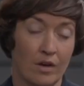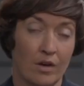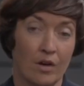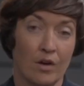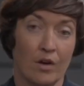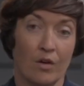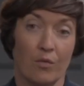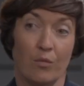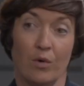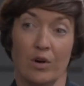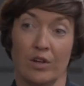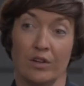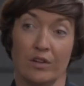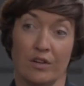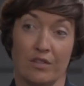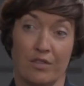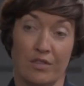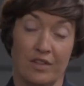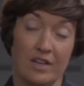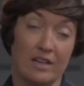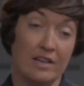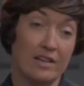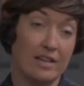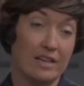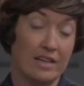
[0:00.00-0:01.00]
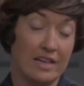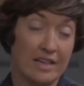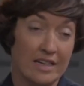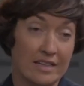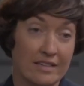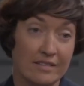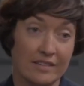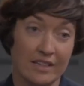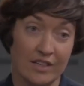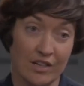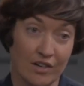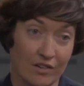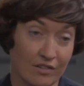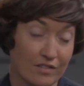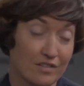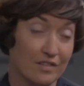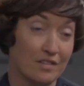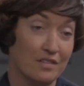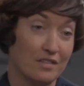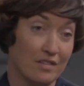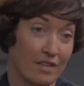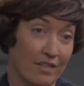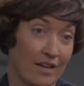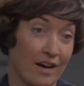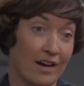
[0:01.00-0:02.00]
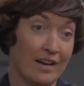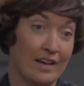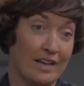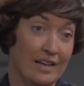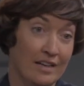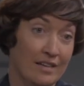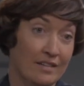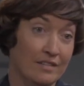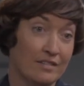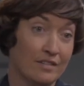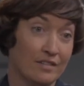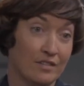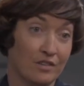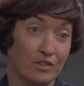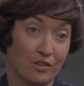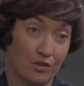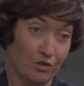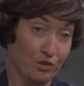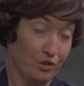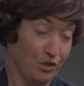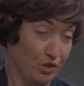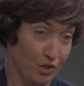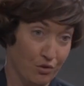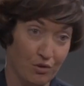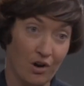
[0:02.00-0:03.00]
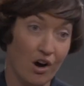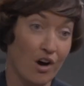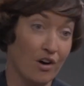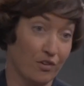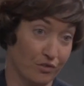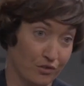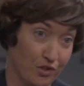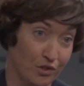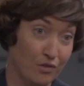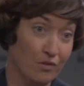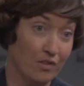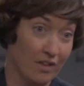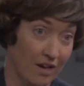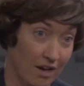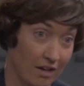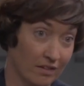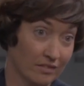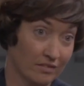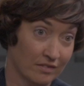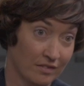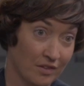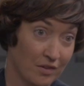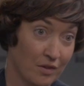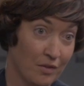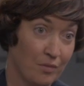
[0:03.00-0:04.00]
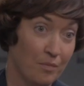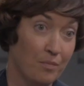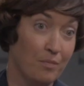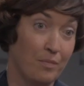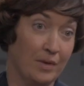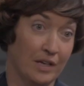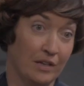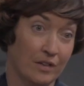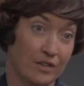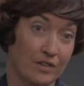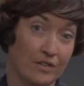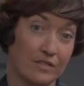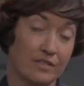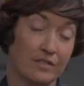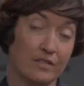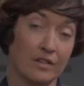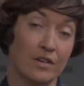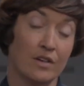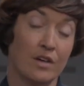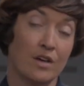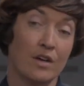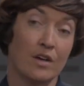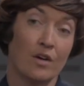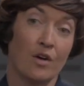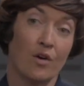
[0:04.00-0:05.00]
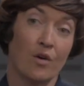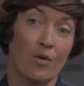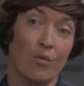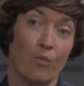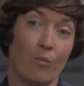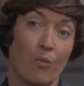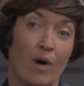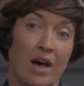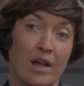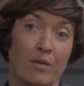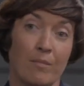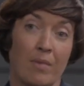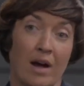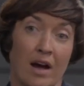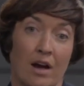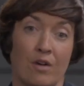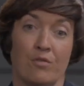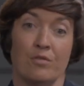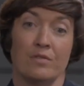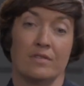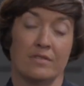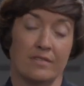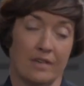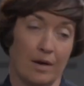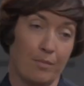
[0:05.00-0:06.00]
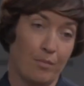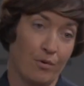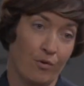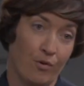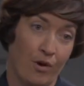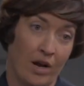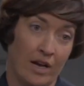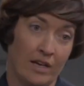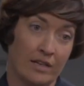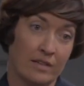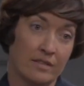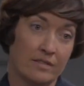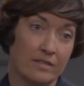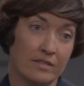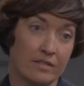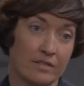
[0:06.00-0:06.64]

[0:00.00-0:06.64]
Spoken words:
Well, the easy answer to that is you can't do that, because when parents separate,